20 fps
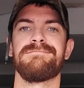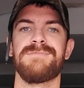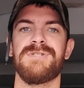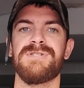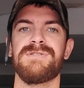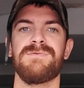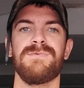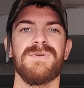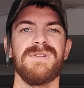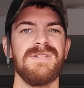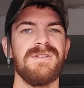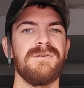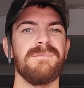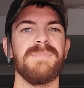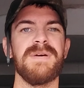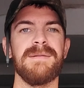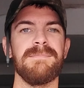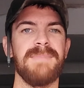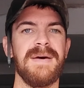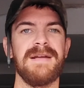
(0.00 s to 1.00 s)
just were a little
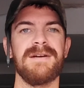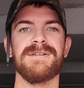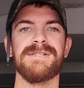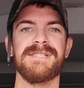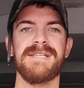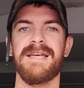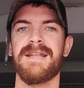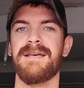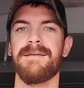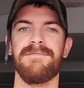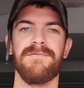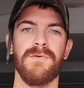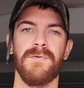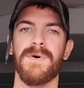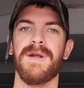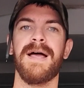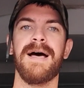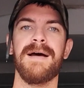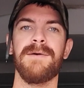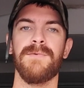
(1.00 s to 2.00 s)
bit better set up for
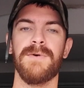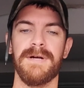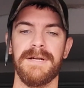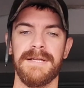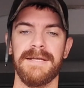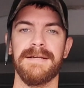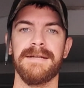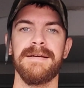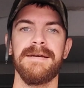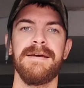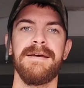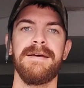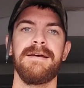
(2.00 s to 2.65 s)
what I wanted.